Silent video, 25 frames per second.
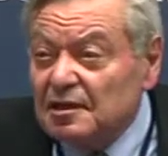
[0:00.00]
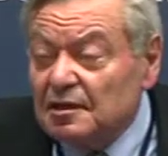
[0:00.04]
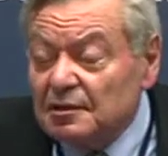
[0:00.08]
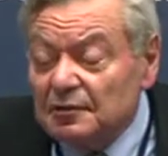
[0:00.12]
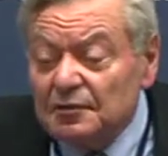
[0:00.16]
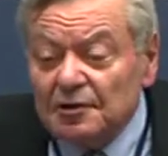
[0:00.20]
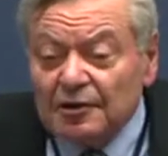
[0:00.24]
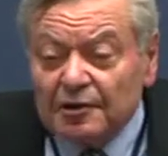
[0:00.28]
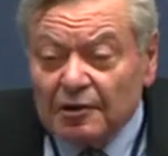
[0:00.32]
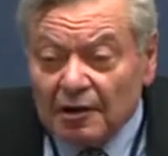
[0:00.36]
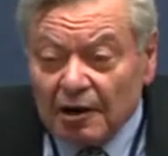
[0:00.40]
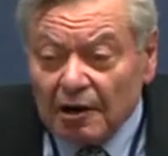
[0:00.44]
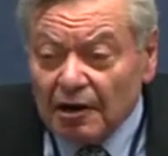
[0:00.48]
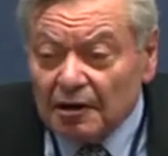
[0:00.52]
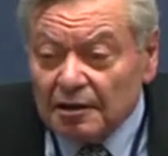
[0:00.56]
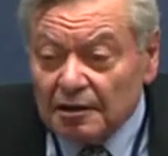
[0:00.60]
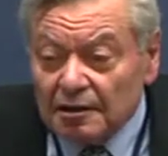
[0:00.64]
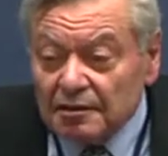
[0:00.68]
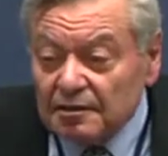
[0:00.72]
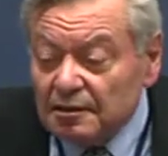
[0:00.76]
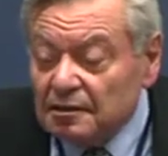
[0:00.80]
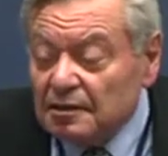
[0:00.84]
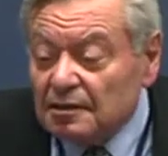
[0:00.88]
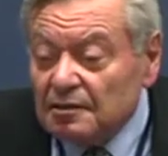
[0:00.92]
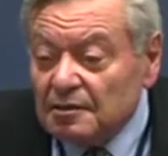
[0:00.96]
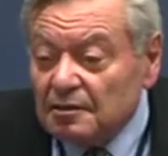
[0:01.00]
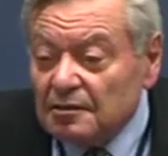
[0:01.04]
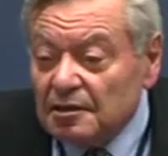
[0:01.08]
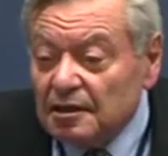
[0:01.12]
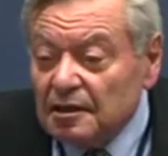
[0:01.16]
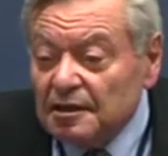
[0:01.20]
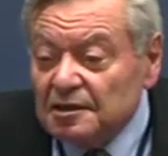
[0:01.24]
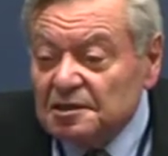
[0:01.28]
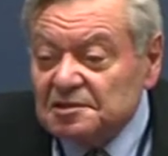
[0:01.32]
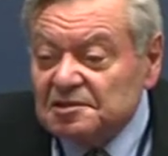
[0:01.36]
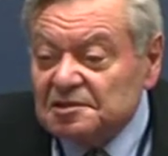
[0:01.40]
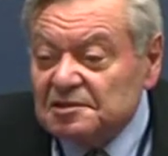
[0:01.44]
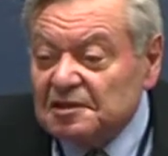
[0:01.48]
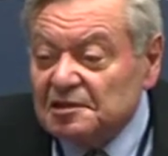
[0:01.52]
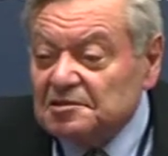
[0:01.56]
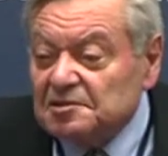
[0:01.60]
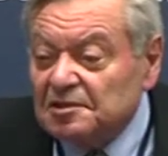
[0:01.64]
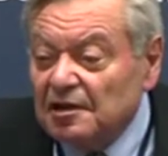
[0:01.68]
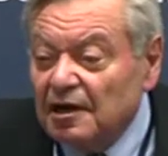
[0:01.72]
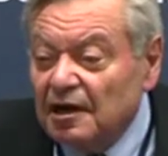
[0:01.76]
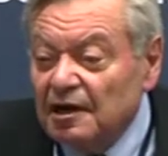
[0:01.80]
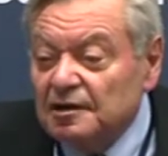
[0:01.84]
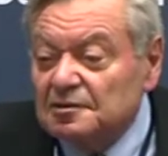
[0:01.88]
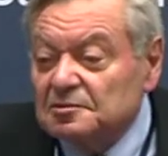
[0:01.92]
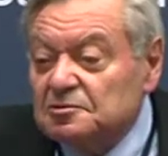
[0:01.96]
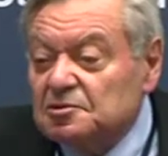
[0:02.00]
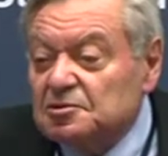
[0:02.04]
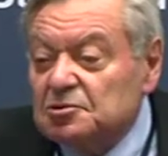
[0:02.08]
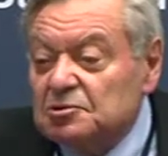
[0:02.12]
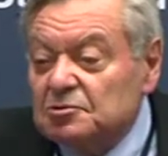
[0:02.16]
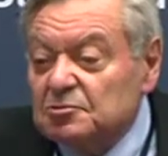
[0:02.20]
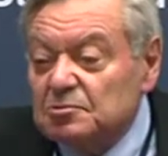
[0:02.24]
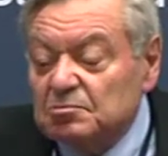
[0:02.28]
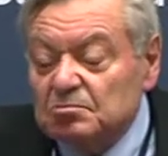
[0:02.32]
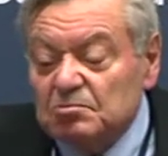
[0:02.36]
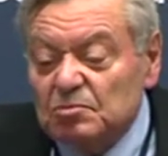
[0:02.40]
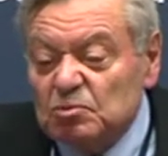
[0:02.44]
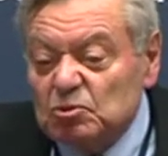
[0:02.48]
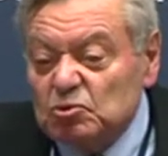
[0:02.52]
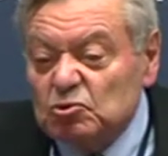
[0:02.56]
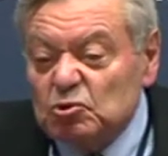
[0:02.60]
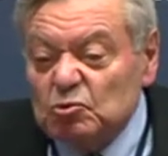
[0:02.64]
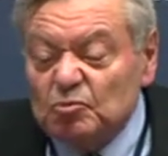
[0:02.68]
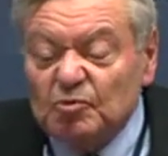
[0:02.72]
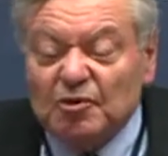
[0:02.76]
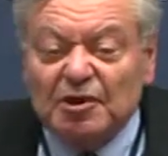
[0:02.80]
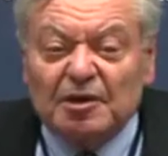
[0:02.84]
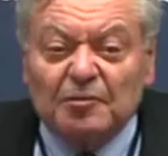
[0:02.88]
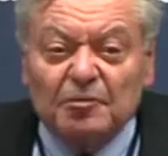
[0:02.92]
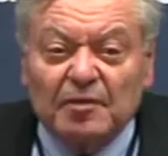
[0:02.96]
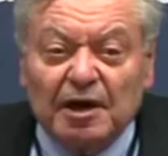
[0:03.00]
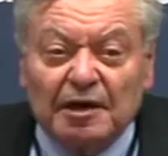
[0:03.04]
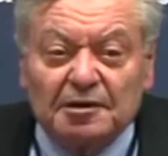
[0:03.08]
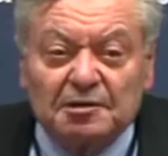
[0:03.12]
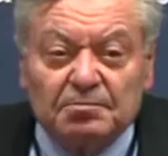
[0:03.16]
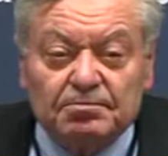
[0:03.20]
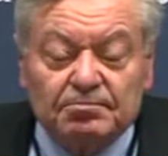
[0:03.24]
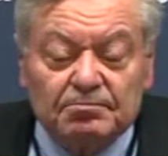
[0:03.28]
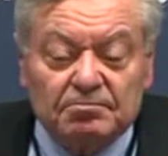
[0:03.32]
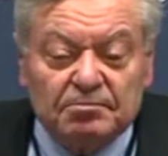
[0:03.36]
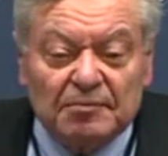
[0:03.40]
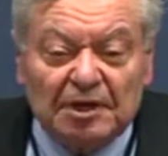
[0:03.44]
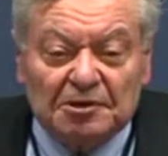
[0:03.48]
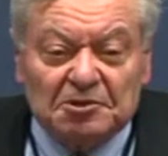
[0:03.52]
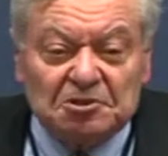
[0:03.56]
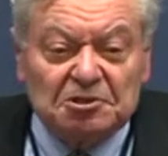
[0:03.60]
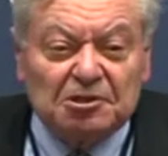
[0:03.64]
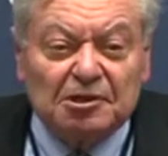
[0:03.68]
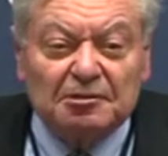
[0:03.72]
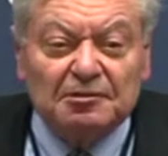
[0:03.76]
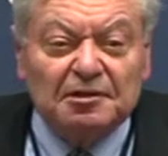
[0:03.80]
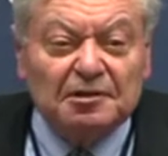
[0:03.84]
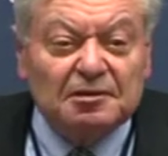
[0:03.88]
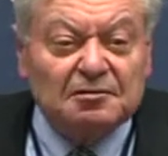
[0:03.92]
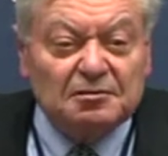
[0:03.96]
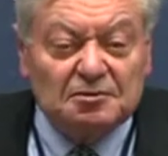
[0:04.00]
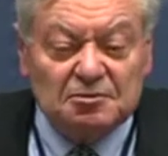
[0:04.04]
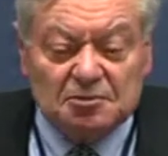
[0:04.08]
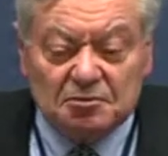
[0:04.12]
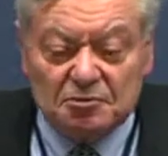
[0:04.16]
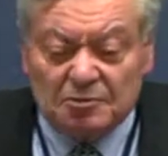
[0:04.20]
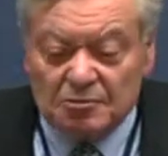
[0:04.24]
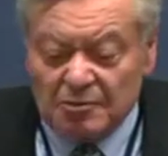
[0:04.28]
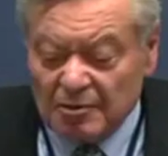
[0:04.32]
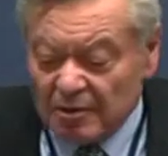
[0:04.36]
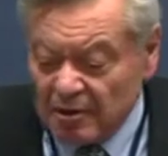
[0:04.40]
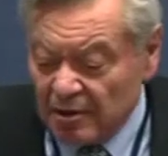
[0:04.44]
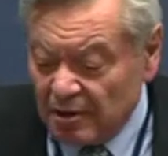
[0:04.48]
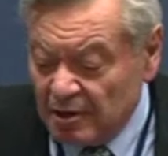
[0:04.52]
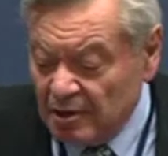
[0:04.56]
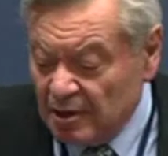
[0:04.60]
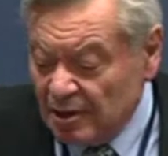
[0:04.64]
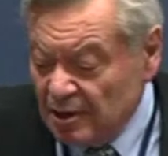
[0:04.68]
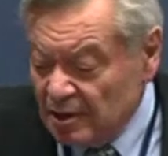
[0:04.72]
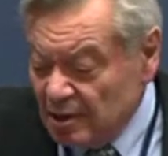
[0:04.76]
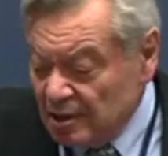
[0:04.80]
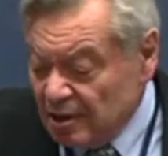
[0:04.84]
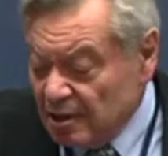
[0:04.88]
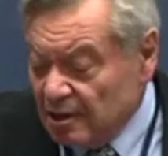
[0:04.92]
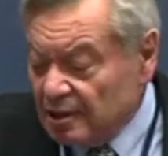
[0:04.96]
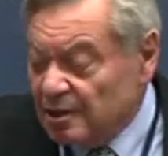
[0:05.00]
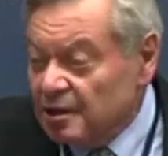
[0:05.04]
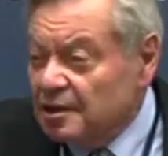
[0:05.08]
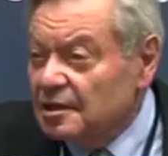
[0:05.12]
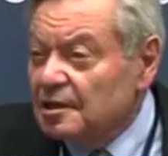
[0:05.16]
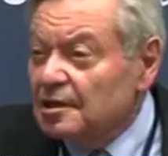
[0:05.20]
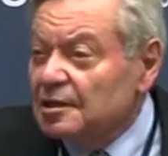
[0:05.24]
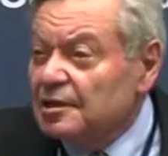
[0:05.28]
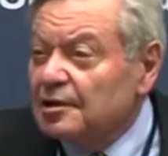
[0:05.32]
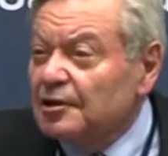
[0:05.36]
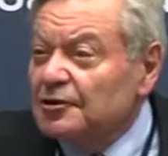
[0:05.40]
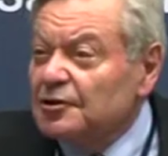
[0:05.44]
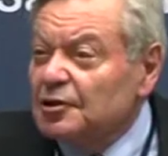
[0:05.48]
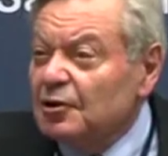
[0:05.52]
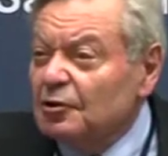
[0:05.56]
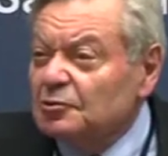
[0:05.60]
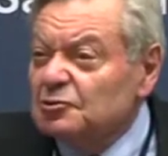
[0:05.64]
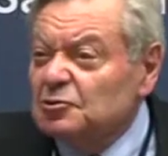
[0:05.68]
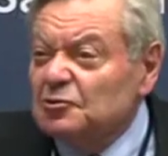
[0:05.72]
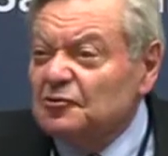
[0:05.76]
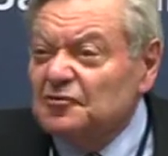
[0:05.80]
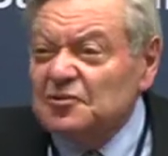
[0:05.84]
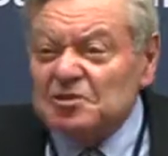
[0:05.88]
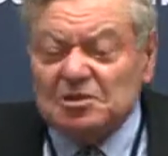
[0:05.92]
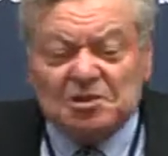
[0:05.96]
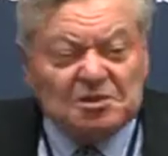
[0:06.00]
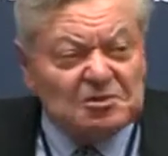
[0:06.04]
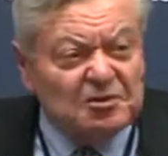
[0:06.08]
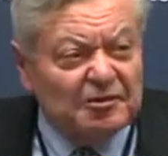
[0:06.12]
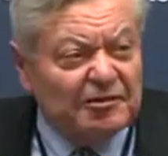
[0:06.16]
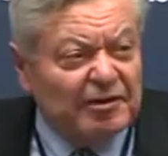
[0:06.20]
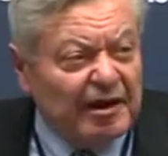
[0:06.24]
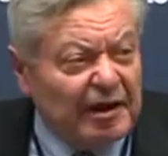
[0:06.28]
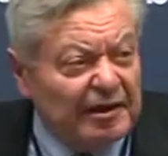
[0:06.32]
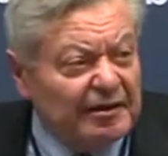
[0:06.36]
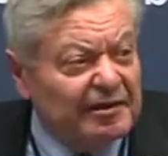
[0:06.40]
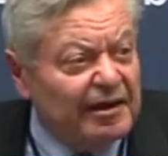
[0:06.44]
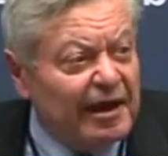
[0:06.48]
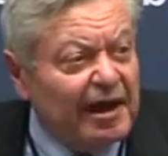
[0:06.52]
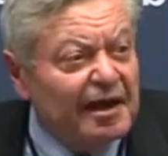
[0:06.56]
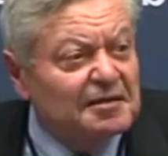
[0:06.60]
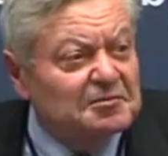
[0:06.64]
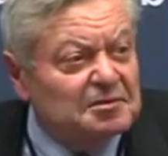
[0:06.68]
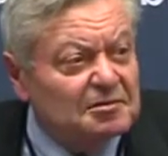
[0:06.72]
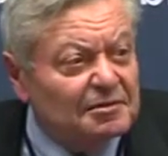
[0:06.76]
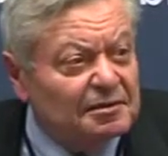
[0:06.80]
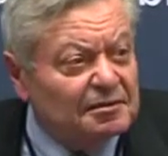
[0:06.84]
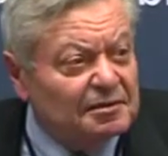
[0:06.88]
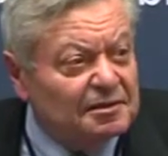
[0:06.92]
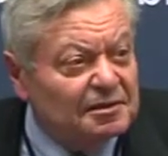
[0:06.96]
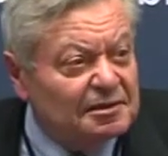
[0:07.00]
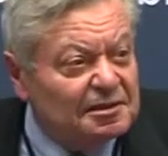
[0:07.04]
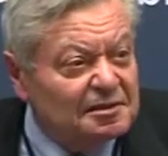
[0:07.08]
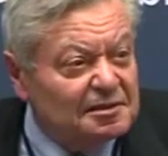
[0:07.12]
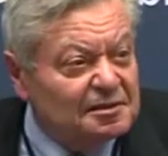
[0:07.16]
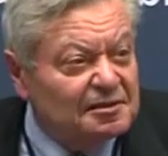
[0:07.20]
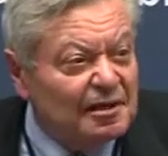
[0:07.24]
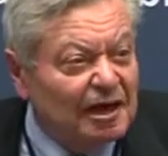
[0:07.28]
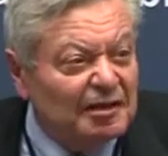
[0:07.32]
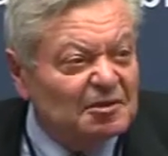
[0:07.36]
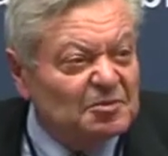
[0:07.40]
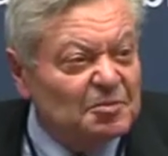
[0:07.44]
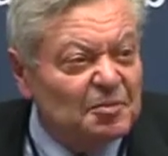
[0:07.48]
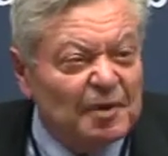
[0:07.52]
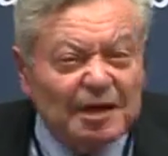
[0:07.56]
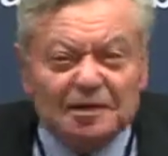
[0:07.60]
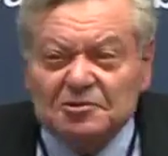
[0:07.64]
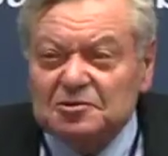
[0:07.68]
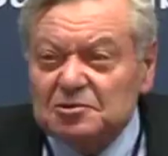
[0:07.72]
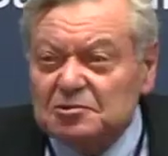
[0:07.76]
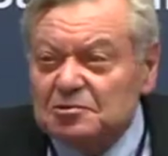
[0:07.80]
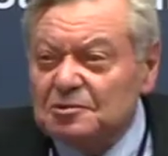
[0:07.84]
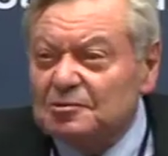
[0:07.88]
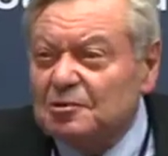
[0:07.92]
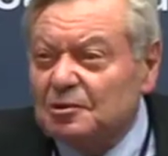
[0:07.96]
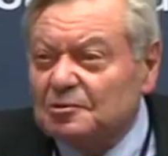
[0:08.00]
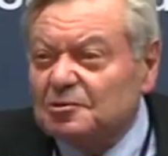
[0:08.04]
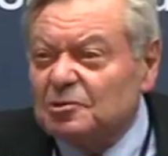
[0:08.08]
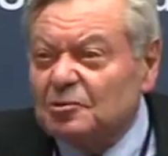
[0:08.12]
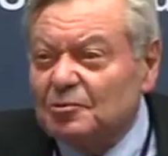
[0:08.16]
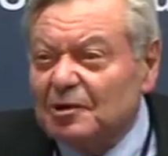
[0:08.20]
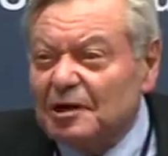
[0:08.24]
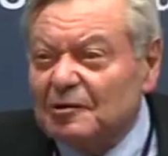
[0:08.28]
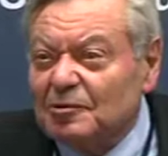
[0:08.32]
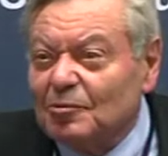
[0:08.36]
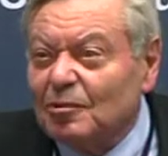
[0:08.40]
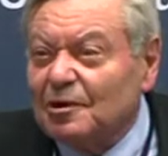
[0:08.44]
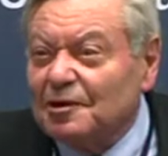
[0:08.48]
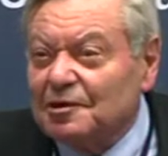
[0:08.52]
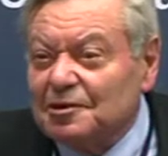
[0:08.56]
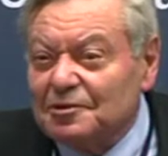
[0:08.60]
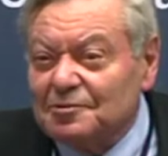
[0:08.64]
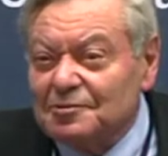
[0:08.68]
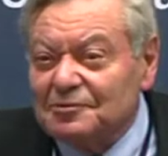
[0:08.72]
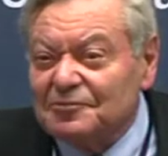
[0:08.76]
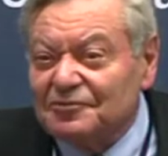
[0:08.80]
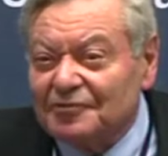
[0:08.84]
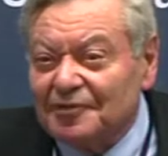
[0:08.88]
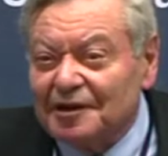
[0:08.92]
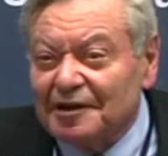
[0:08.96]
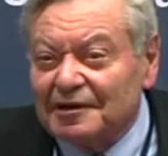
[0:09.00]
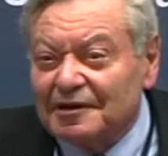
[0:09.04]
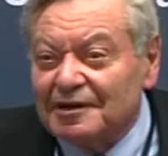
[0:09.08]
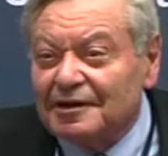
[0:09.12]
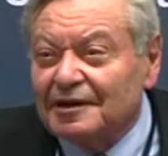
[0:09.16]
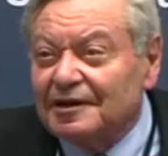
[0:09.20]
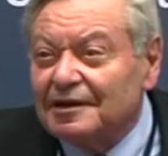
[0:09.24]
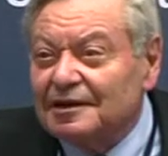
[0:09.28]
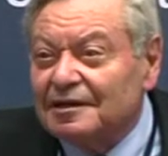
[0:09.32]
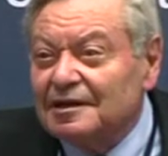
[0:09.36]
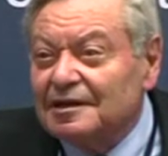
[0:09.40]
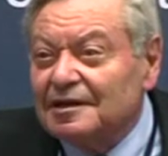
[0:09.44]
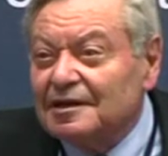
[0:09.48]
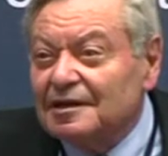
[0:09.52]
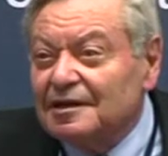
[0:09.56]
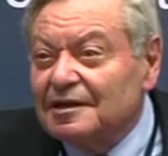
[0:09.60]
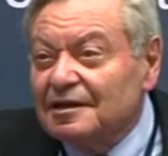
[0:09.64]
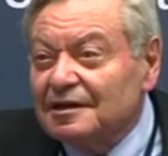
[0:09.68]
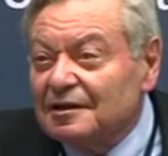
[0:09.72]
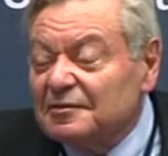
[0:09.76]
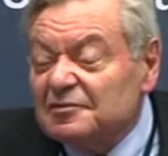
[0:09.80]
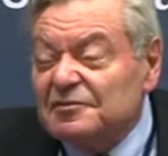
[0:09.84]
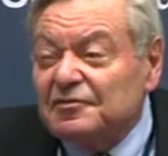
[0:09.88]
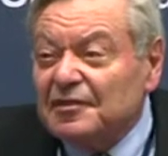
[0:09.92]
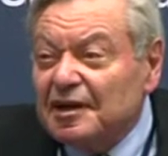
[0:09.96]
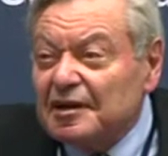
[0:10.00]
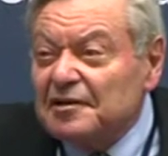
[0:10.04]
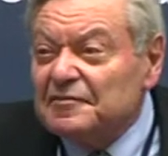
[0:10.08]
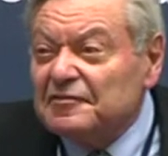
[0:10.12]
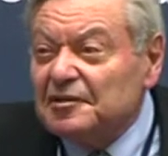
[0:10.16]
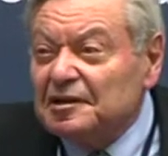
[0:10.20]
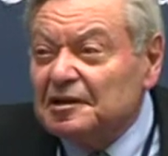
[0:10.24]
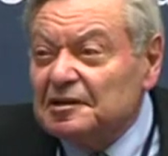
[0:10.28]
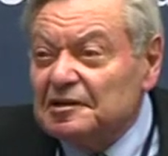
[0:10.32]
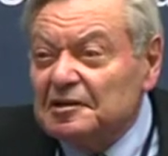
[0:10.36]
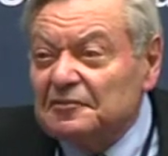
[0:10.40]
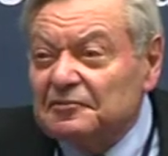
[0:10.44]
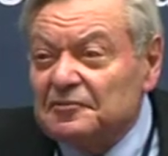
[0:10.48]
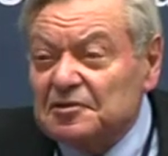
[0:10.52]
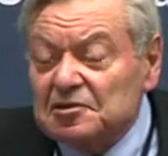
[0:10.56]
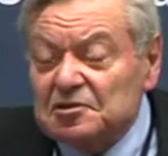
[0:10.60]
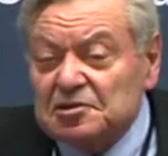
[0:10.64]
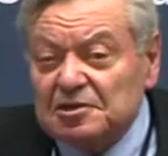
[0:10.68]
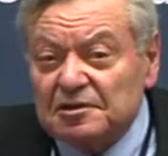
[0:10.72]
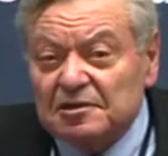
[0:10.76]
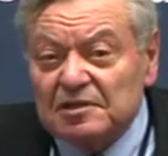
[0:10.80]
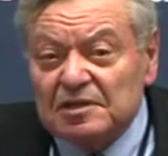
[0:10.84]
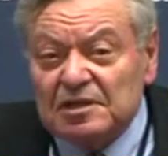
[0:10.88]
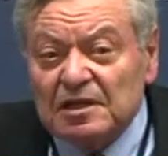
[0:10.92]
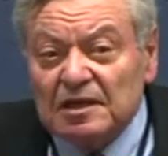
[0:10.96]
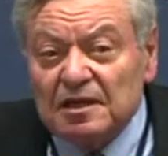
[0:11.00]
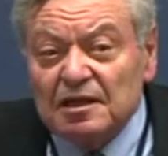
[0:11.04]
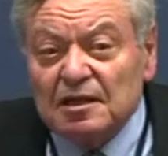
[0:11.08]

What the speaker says: The car is designed to bring my children to visit the Grand Canyon. It's not made to go to NYU, frankly. Very, very inefficient.